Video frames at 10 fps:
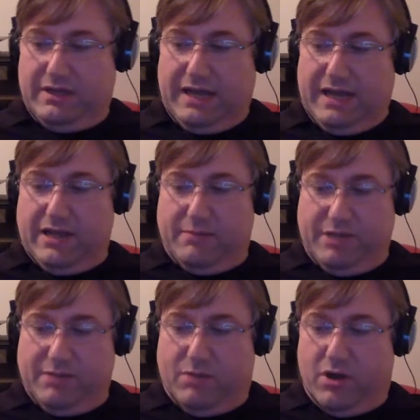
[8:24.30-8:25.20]
I like
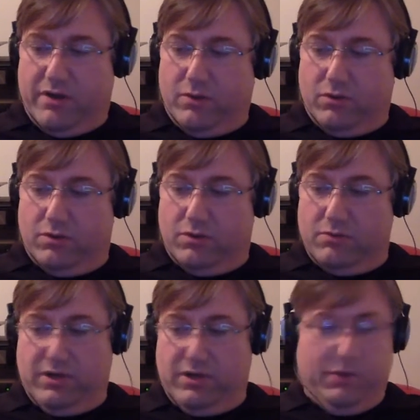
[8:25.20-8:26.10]
being a part of that whole
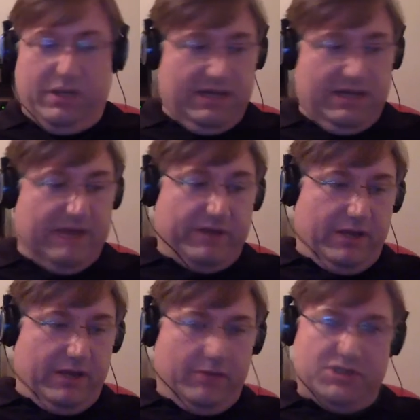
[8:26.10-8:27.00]
community, and we can
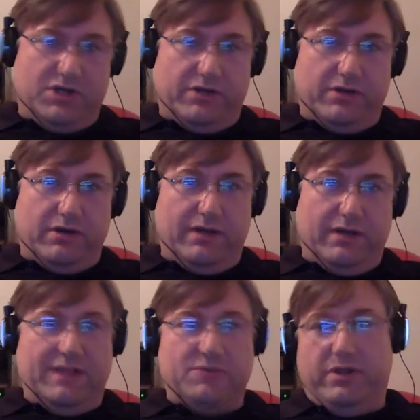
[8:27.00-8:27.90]
definitely help each other.
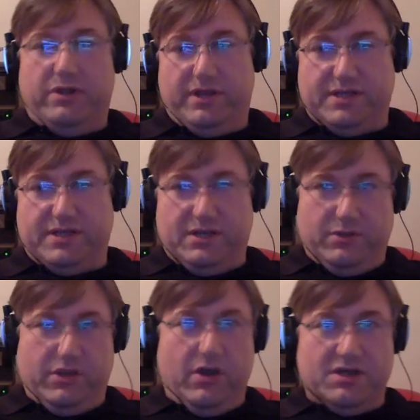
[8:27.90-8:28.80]
And that's one of the things I do
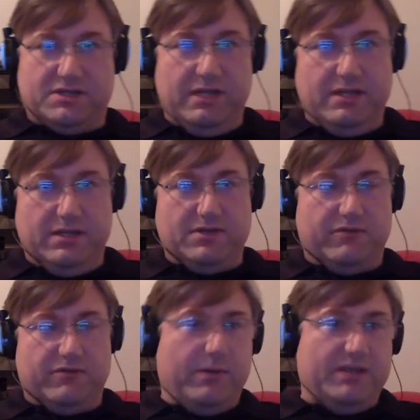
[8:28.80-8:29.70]
with the Awesome Indies
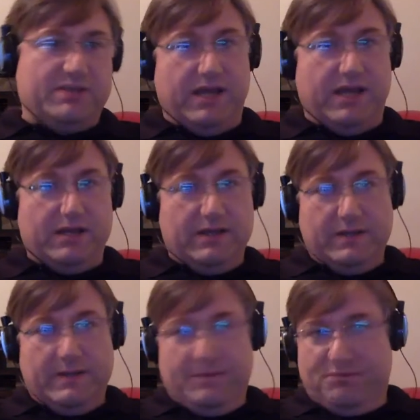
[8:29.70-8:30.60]
over on my site.
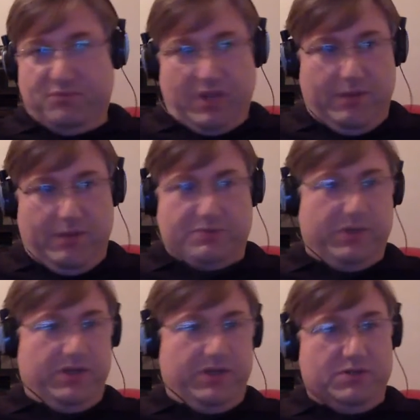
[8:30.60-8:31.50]
I might as well
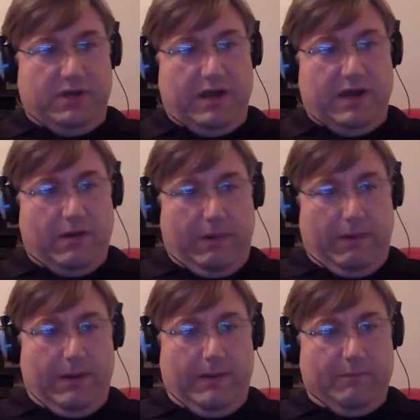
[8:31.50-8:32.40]
get into it now.